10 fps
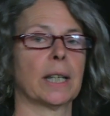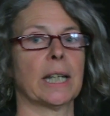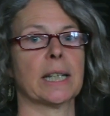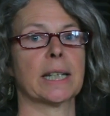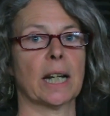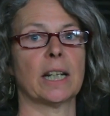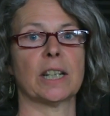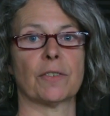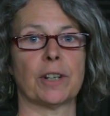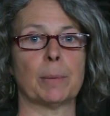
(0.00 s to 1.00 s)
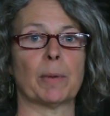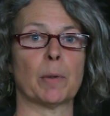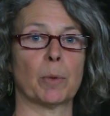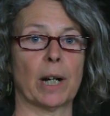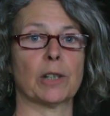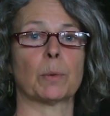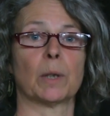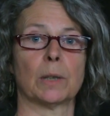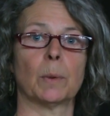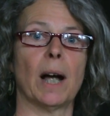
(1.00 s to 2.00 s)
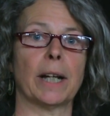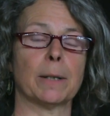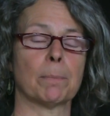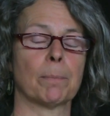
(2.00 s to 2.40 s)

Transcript: that studies freedom of the press worldwide.